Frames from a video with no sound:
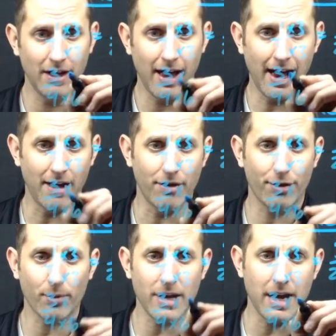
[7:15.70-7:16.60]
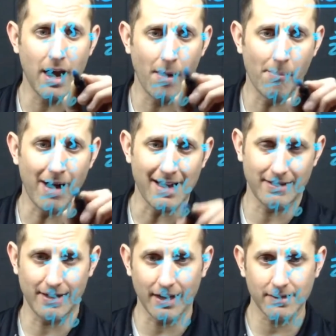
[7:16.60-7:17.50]
and 3 by
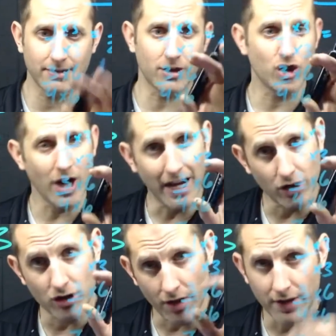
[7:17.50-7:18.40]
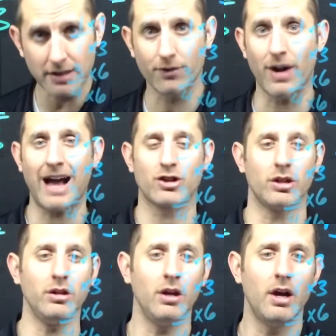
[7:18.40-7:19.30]
6 to change this
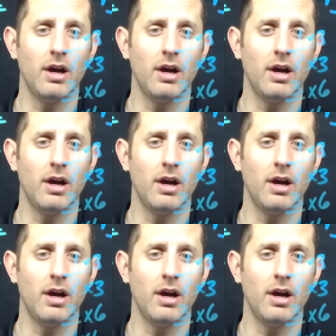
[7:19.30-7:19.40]
fraction.